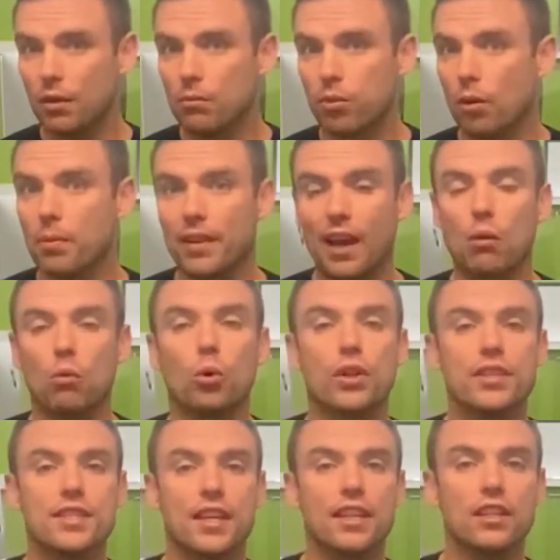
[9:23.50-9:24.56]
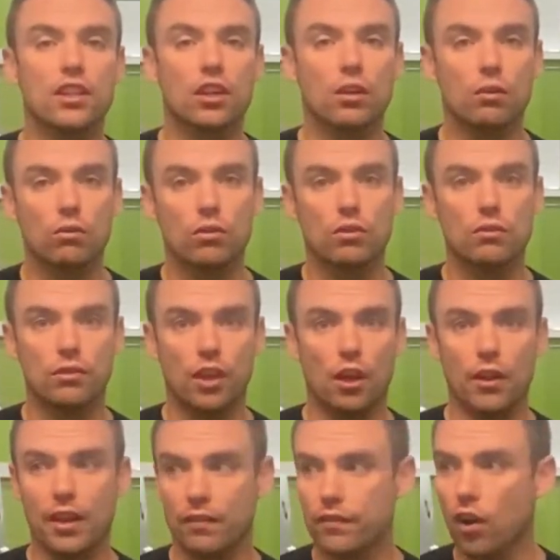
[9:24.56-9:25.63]
probably that will continue, you know,
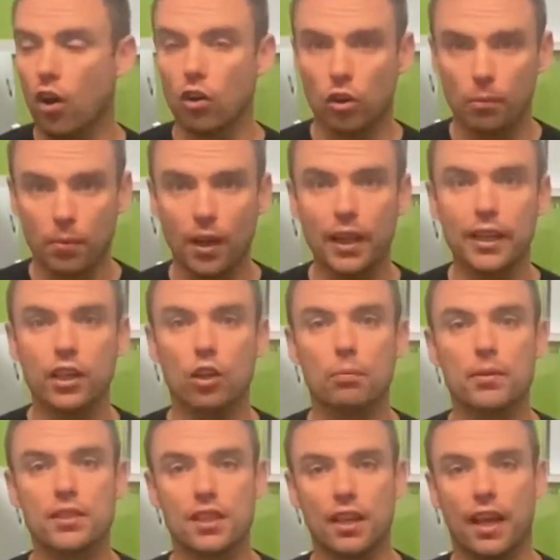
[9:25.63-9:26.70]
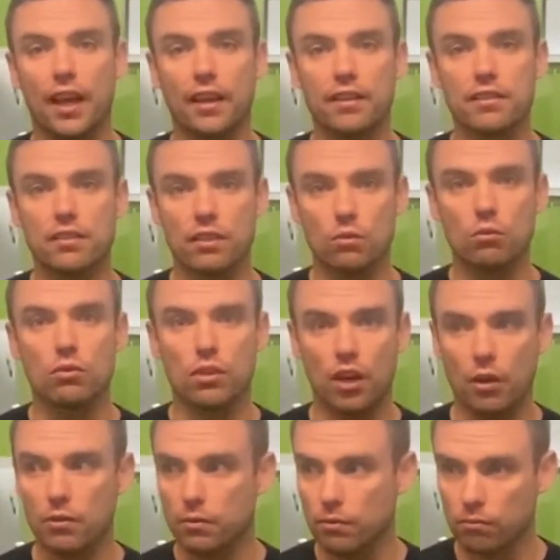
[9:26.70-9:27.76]
if not completely up until it ends, it, you know,
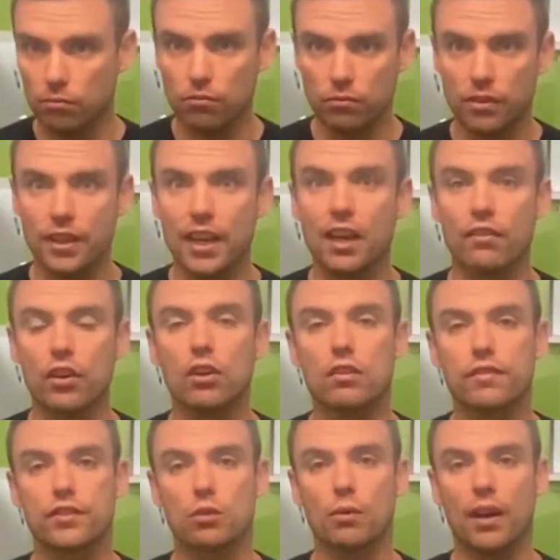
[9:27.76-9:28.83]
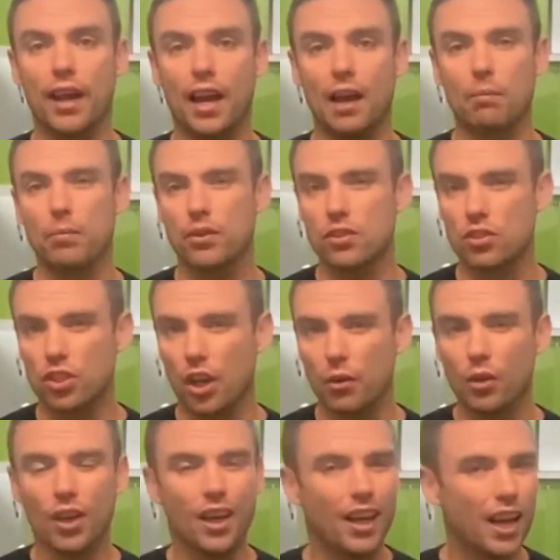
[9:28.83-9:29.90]
near enough to when it happens. So
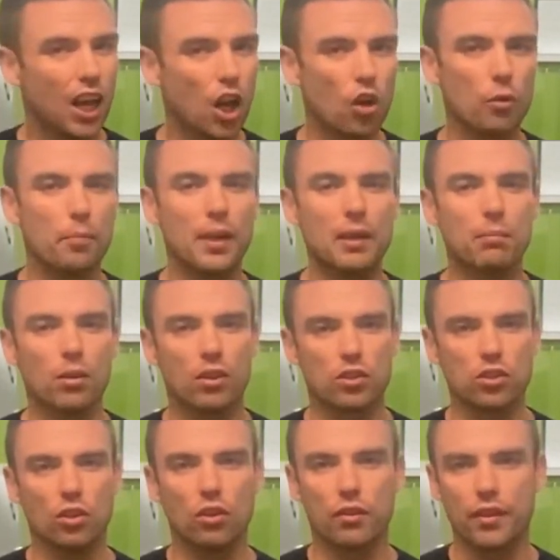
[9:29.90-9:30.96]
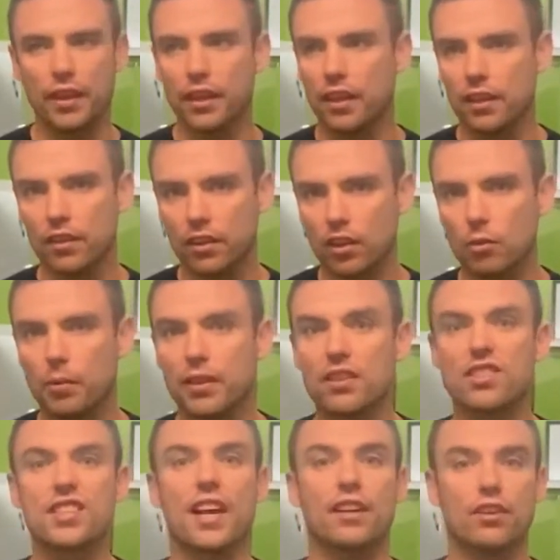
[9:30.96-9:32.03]
a lot of people are sort of thinking that it'll be the
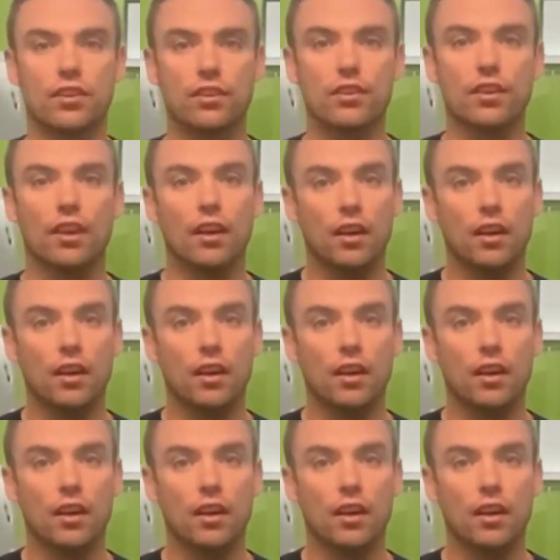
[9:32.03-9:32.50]
second